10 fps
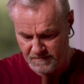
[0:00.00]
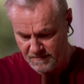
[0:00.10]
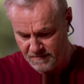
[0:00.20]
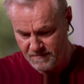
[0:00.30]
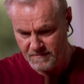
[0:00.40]

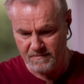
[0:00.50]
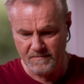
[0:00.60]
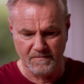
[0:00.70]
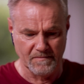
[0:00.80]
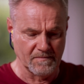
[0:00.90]

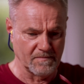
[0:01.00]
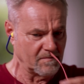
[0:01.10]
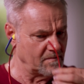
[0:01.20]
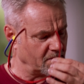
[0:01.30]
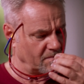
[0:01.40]

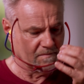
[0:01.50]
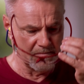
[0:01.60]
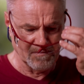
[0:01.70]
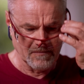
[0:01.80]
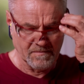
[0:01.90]

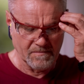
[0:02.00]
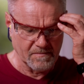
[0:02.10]
Nobody speaks.